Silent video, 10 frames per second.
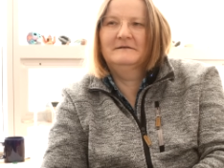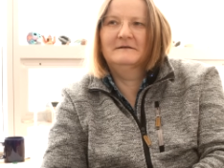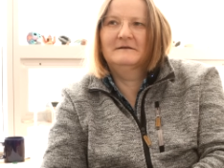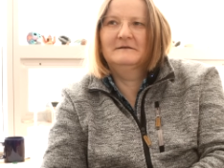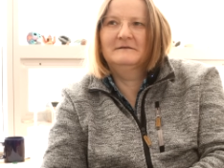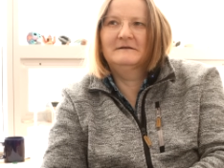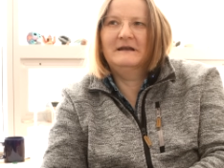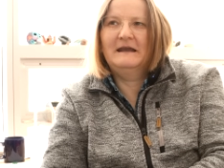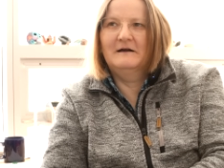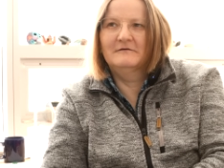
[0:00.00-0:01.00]
the, the
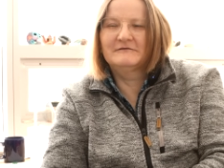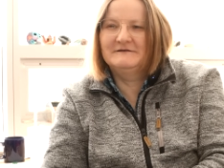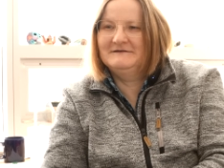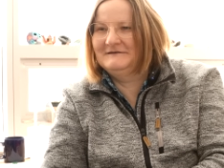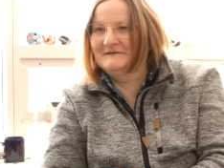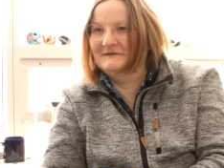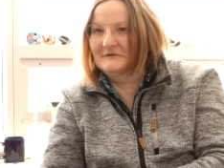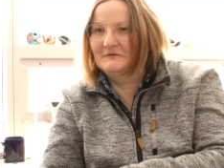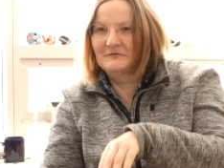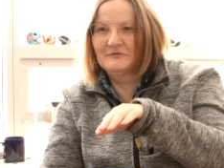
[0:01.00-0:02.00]
day after
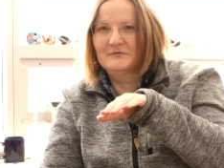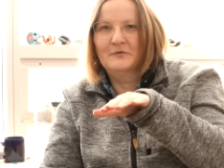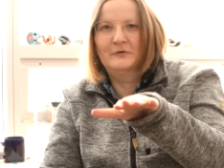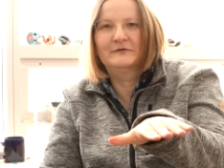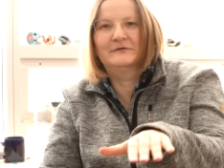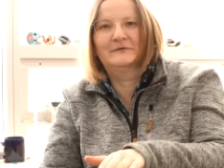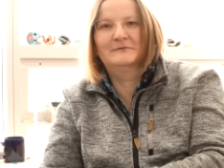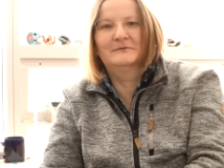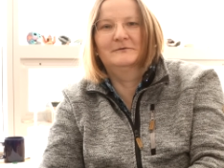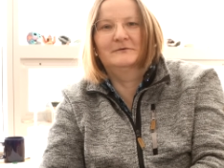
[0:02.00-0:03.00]
to cross
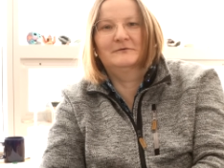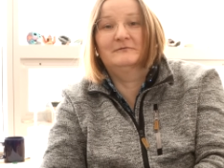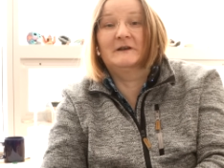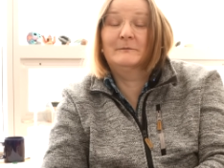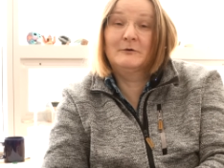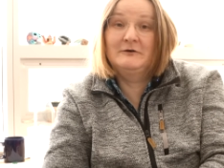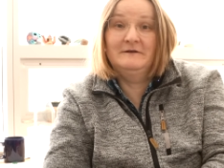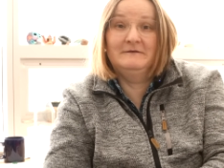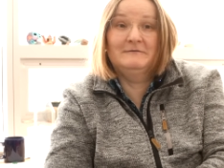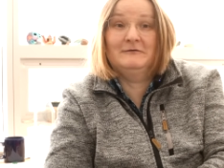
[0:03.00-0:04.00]
to, to West
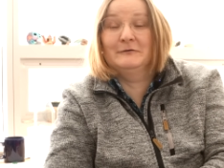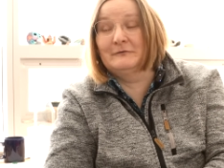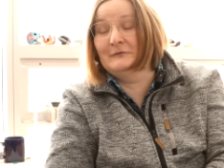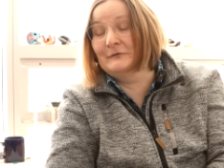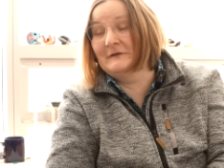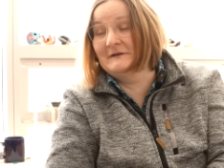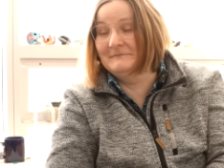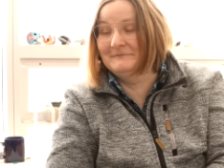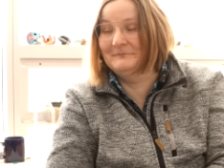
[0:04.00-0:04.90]
Berlin for the first time.